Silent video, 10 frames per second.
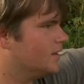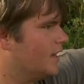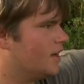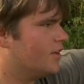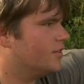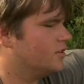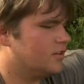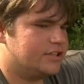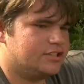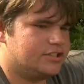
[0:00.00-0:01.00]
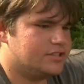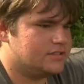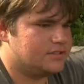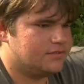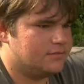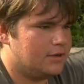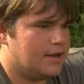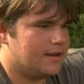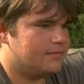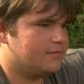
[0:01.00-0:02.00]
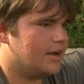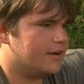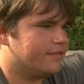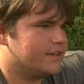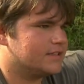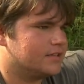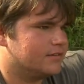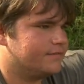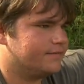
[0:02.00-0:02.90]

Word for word: That other hook is just, we gotta, we gotta Too fix heavy. it.